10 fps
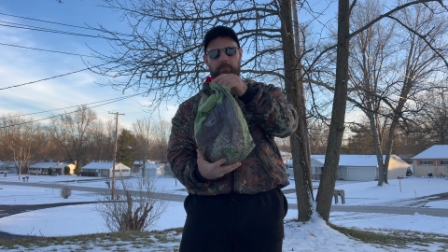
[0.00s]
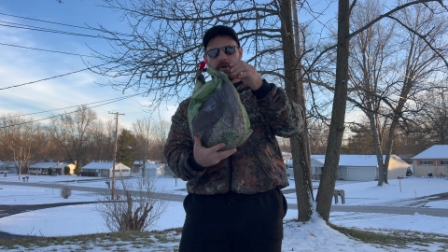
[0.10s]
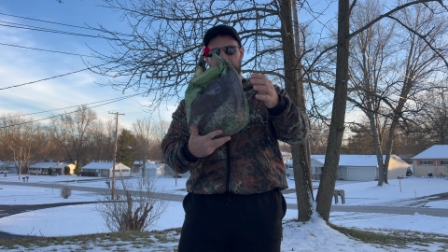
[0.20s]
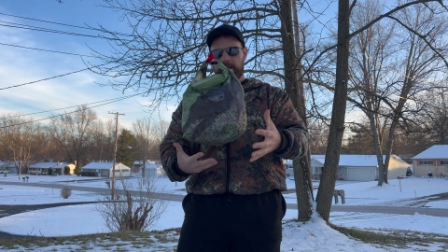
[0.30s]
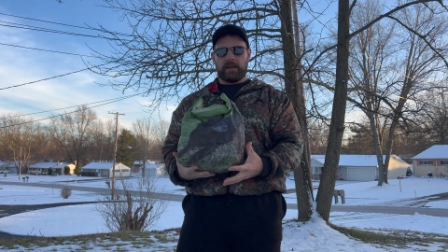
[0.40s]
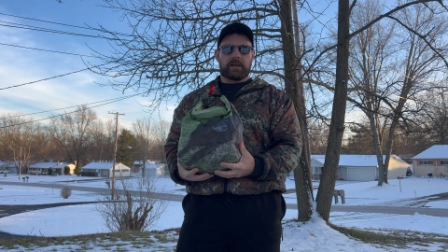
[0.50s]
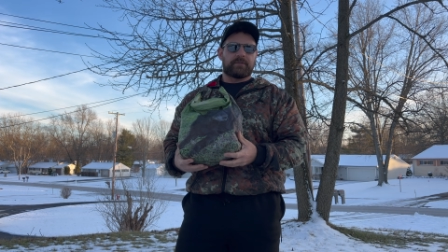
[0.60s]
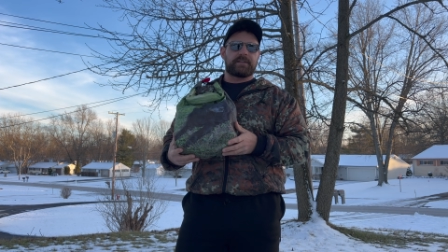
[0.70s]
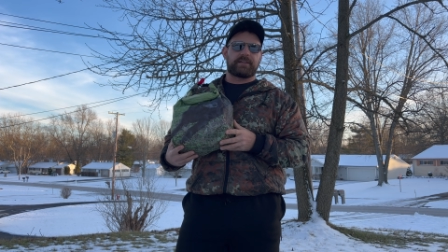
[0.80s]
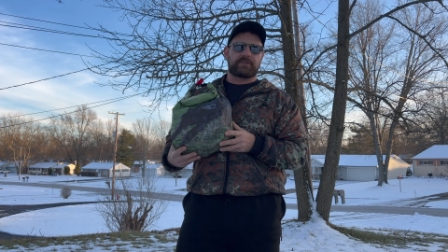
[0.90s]
But
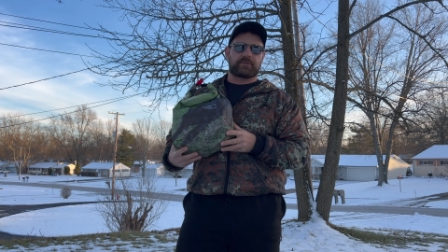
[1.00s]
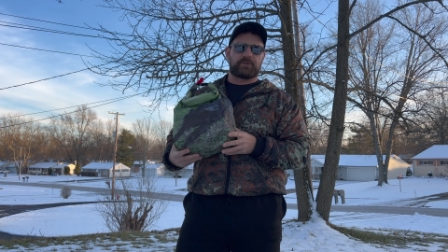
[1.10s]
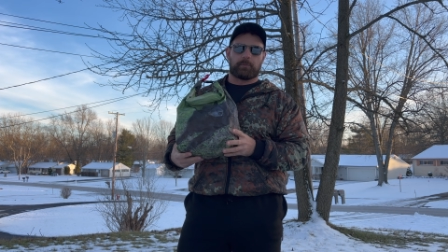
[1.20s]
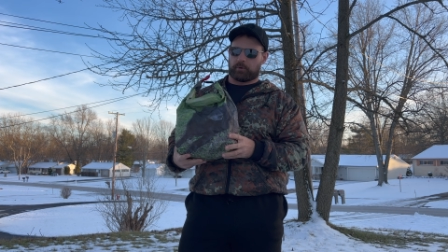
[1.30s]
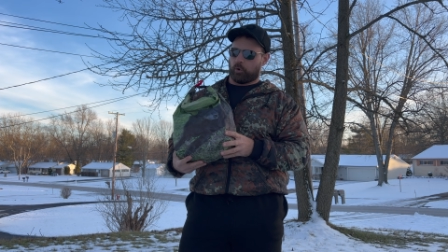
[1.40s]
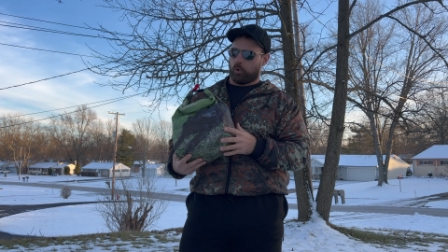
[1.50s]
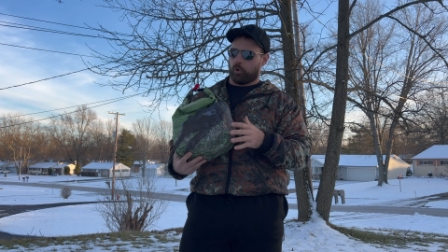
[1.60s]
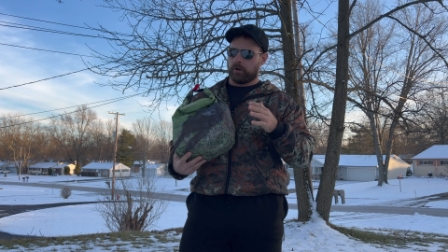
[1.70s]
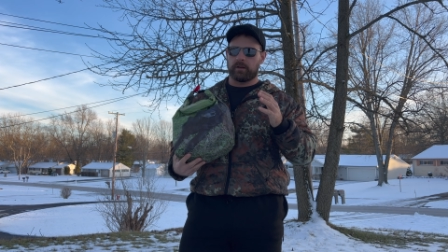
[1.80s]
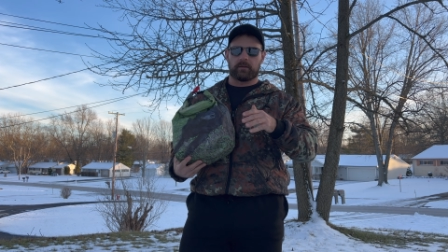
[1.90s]
these things are super
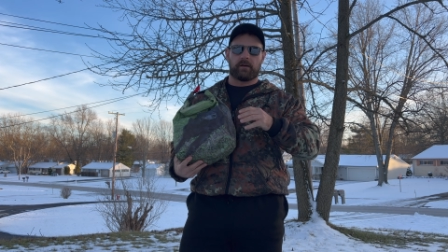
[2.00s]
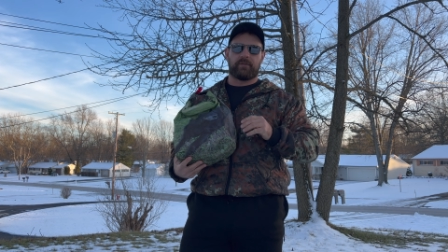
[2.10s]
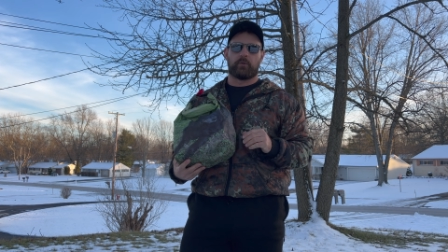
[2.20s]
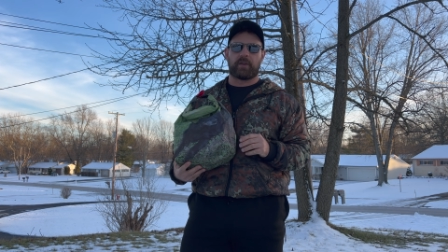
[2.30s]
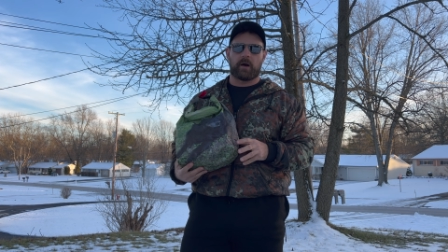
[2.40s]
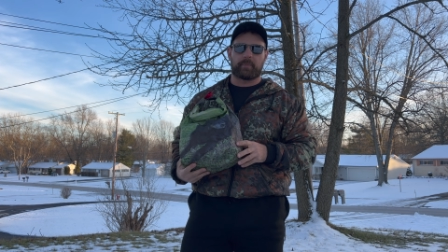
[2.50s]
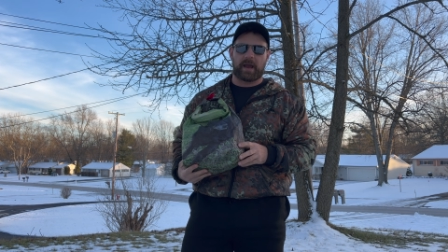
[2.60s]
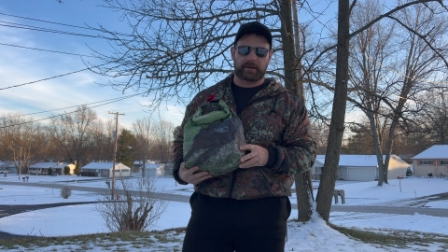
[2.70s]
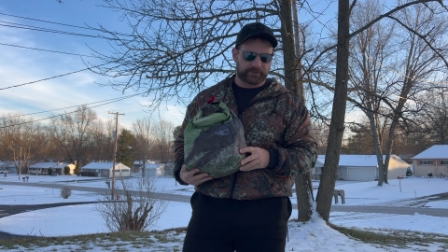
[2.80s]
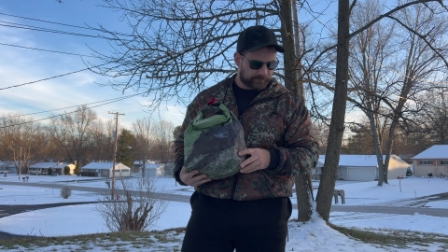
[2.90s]
cool. Love Hilltop
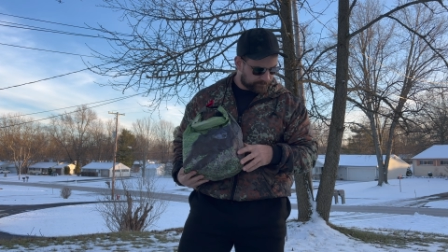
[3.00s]
Packs.